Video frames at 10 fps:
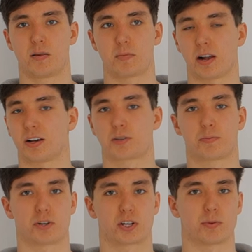planche
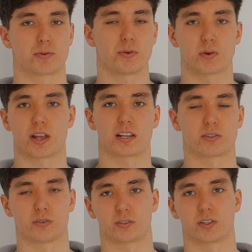push-ups, all of that
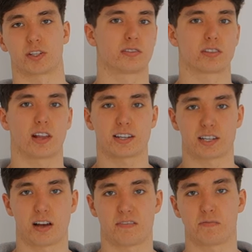sort of good stuff. So that's
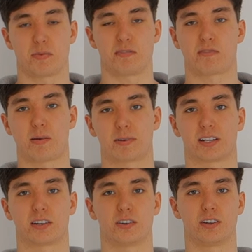enough of me
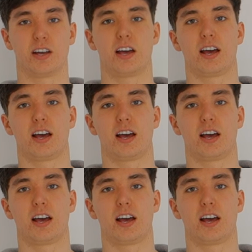rambling on.